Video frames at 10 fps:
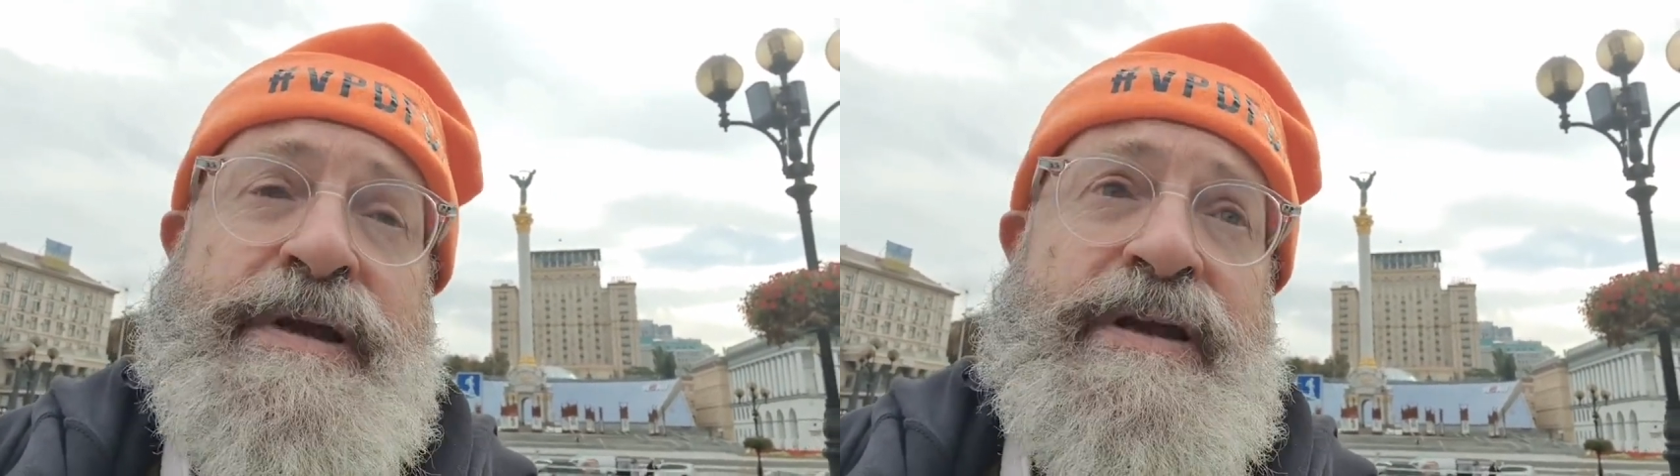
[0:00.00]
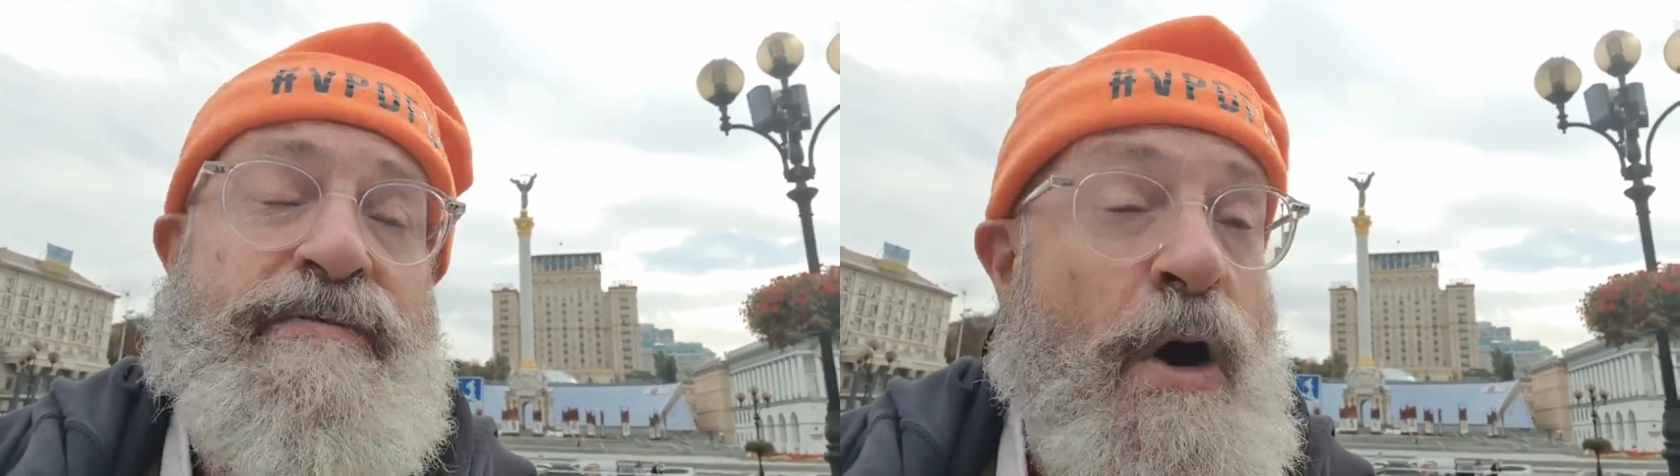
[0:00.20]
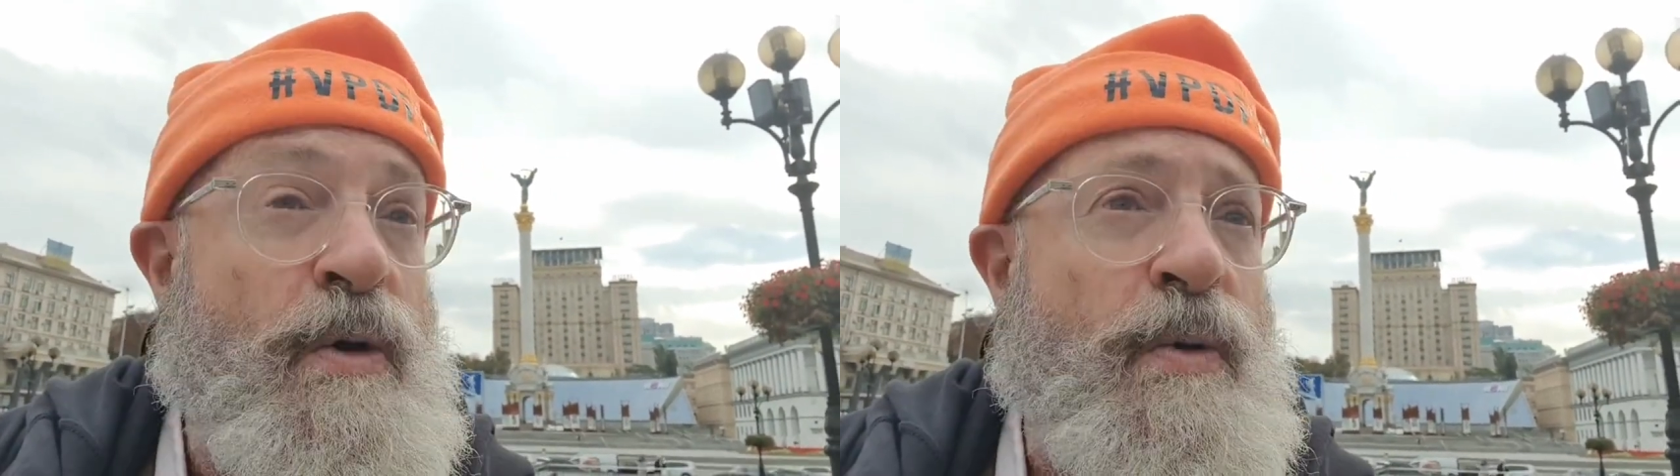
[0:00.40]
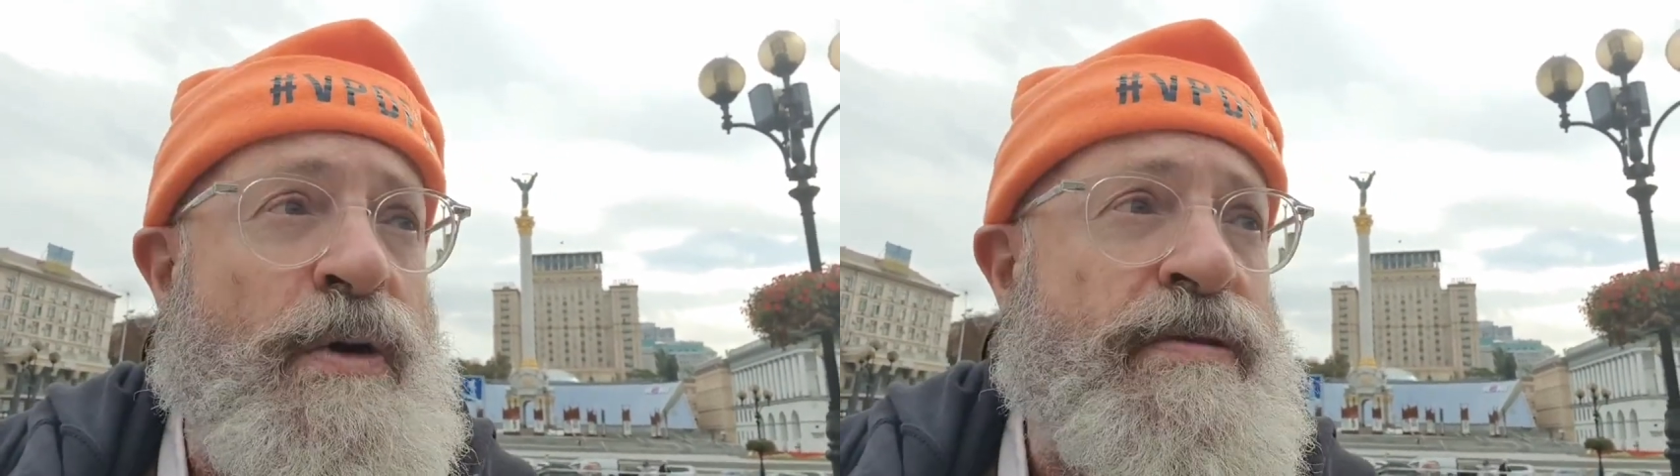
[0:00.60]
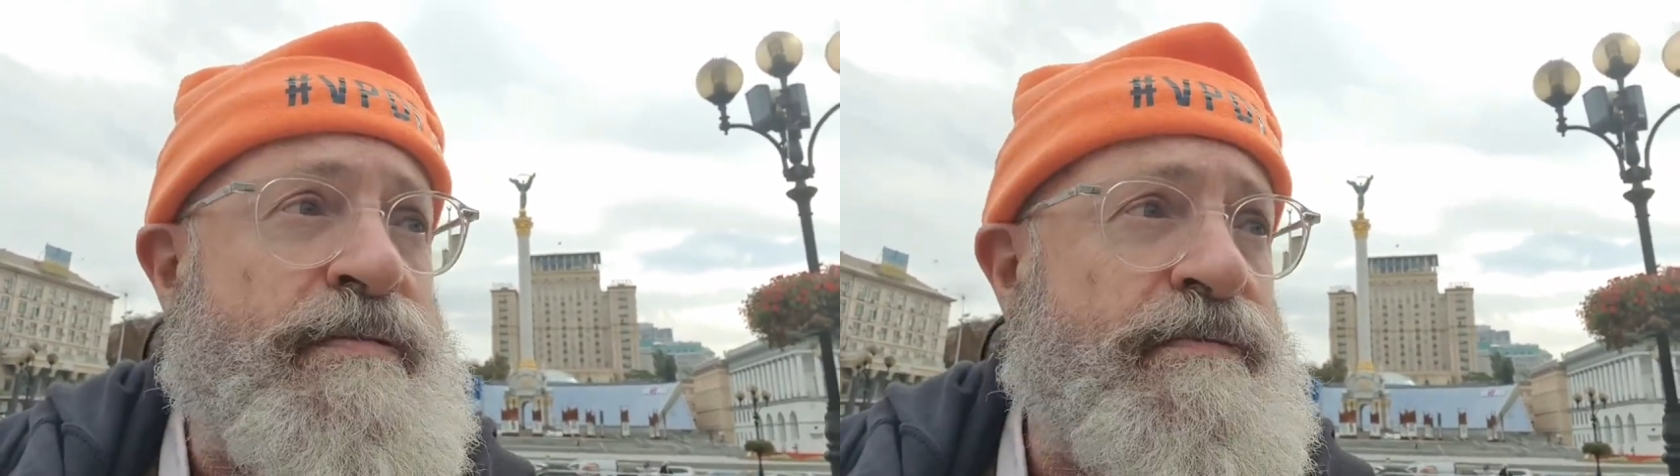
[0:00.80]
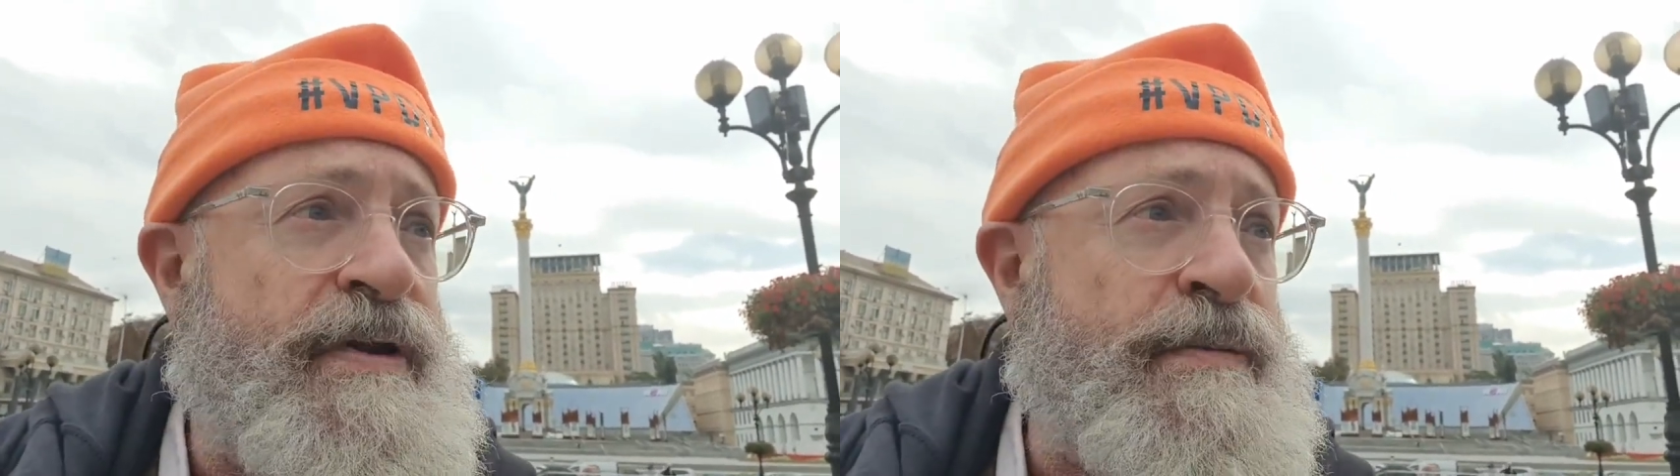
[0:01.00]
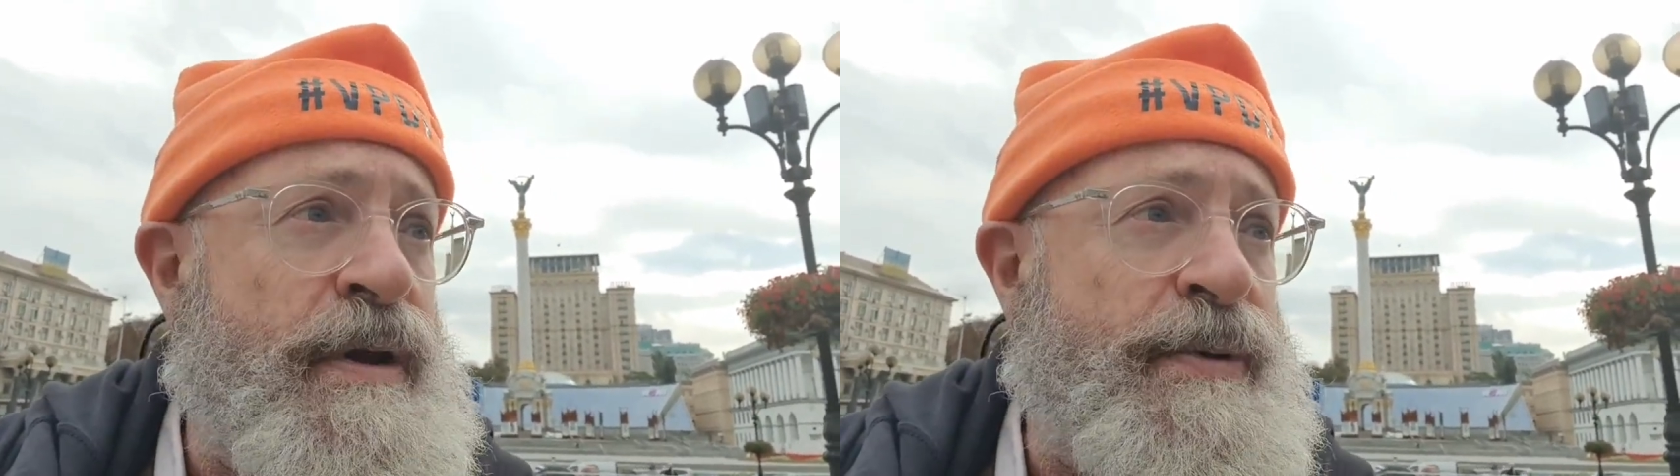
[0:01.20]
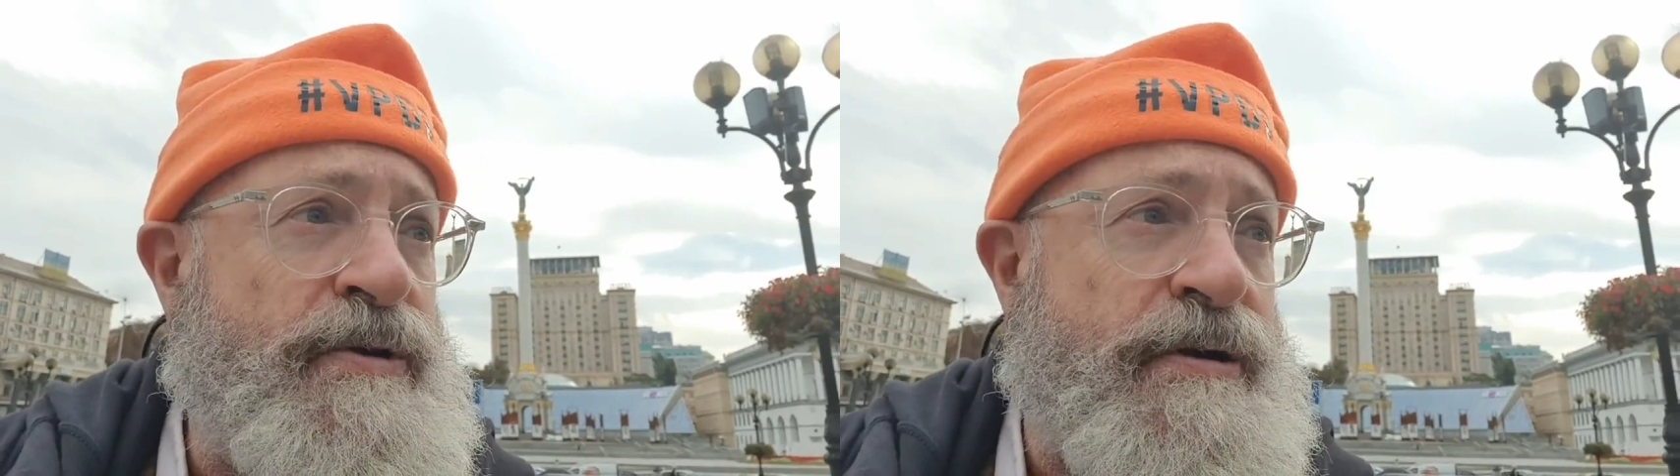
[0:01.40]
from Kyiv. Oh, and
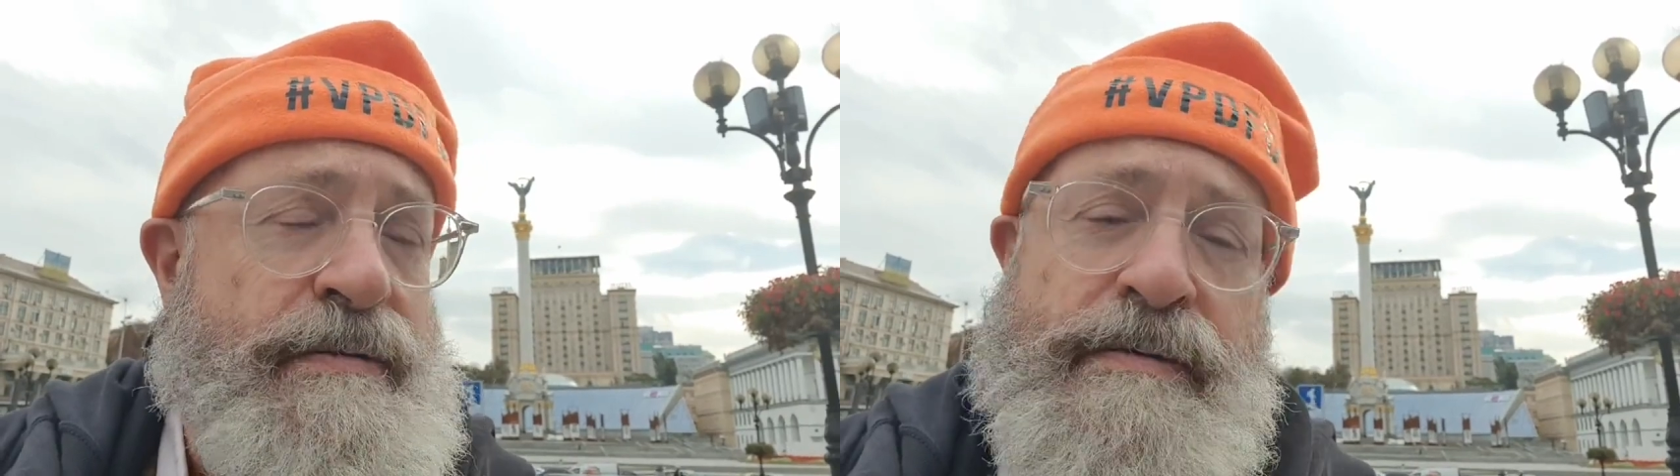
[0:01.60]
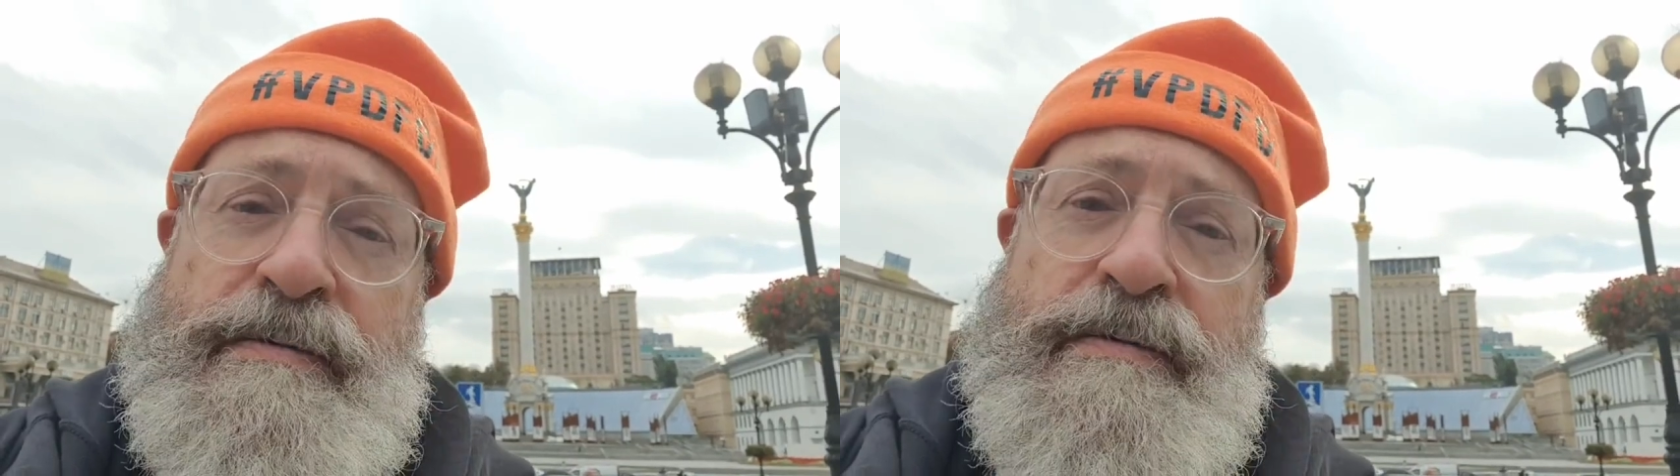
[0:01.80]
Vladimir Putin.